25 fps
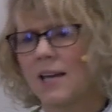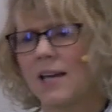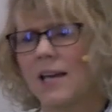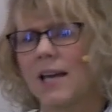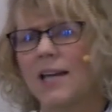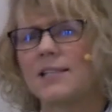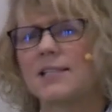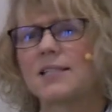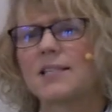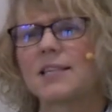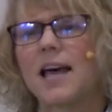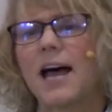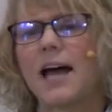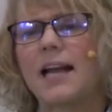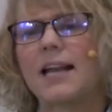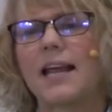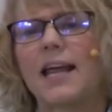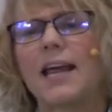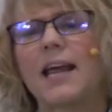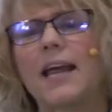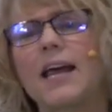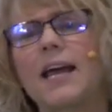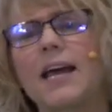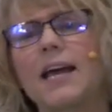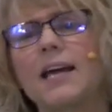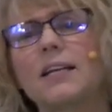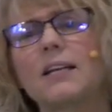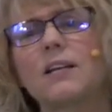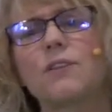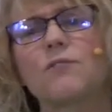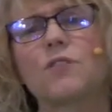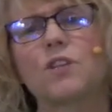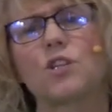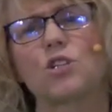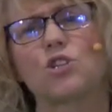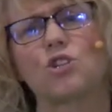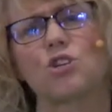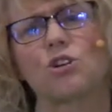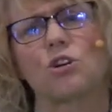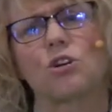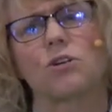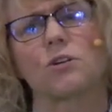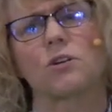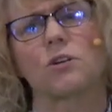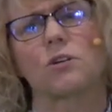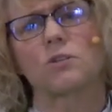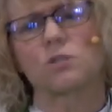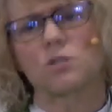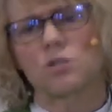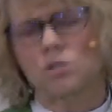It's that hand of the
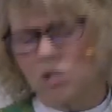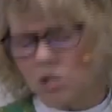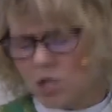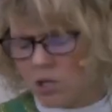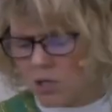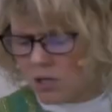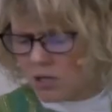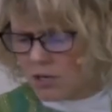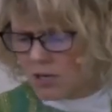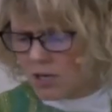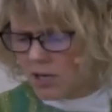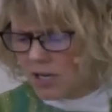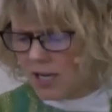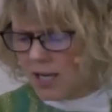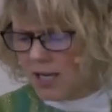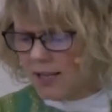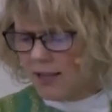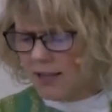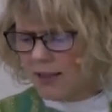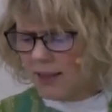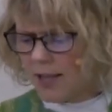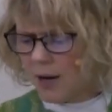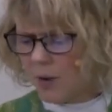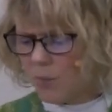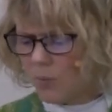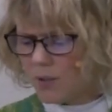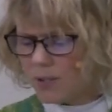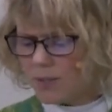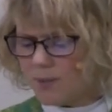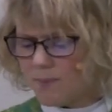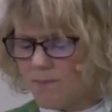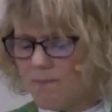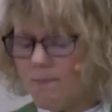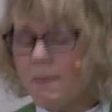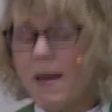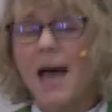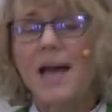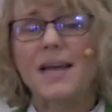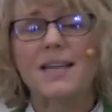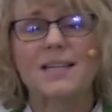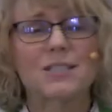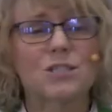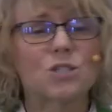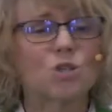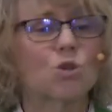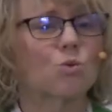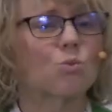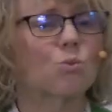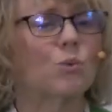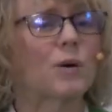church that was meant
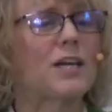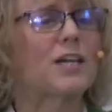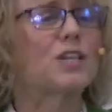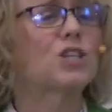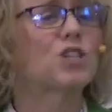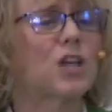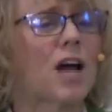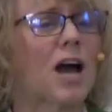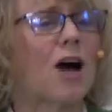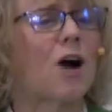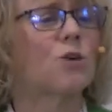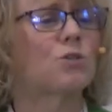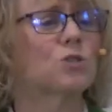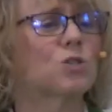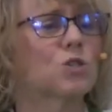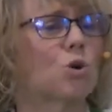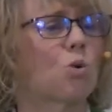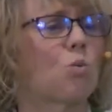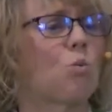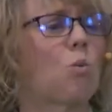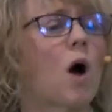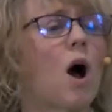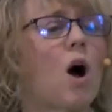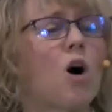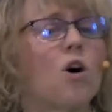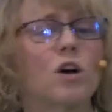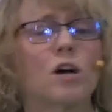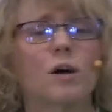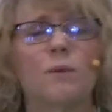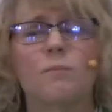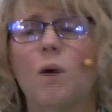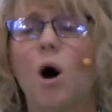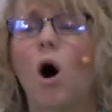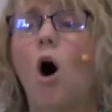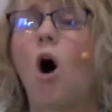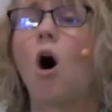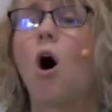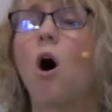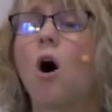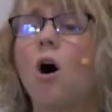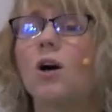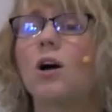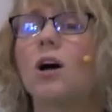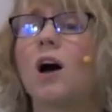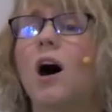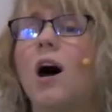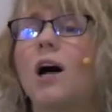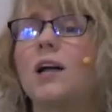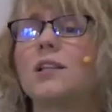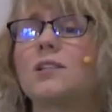to reach out to welcome all
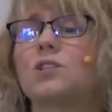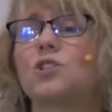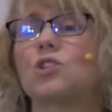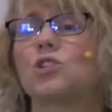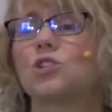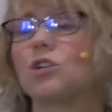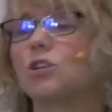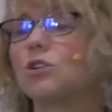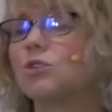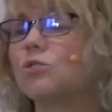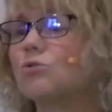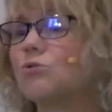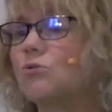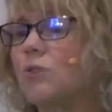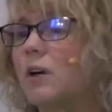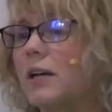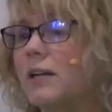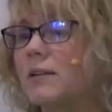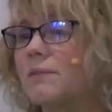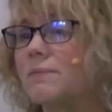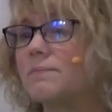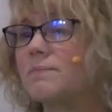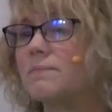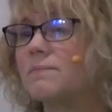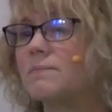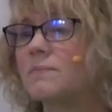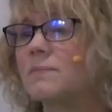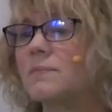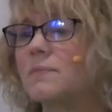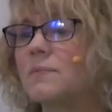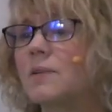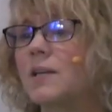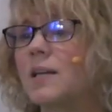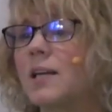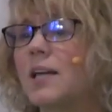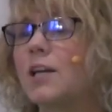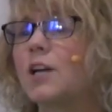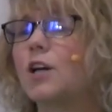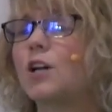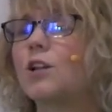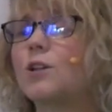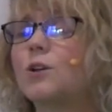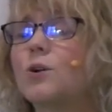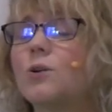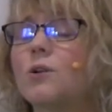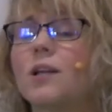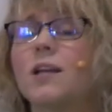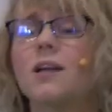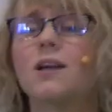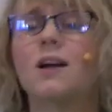God's children,
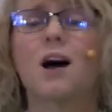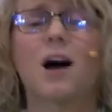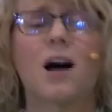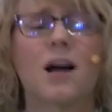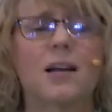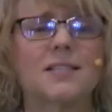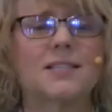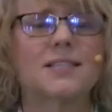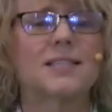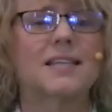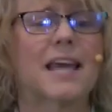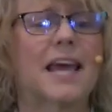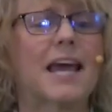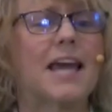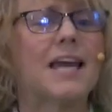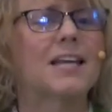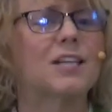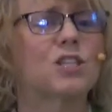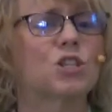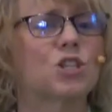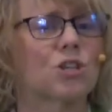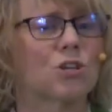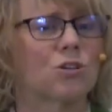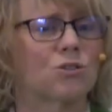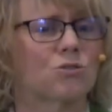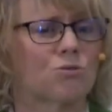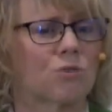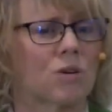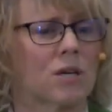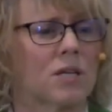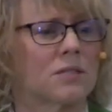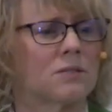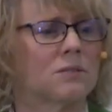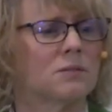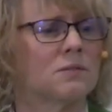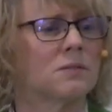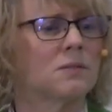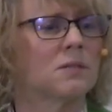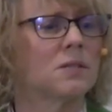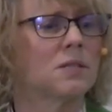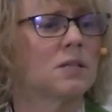including God's gay children,